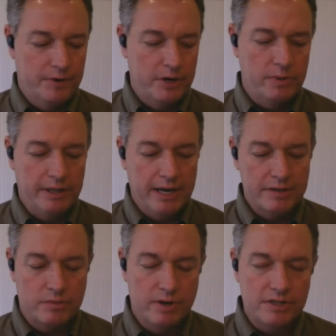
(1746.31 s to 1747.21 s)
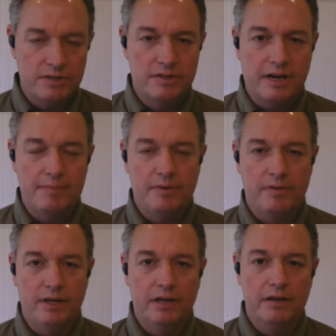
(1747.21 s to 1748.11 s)
frequently asked questions type
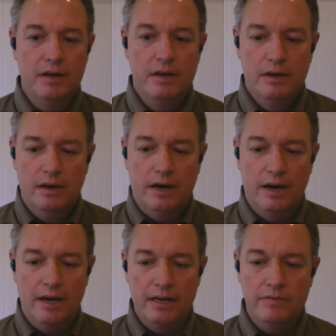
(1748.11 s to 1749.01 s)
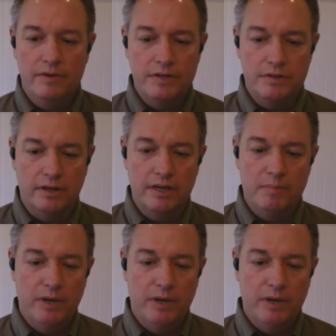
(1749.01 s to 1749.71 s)
of thing individually.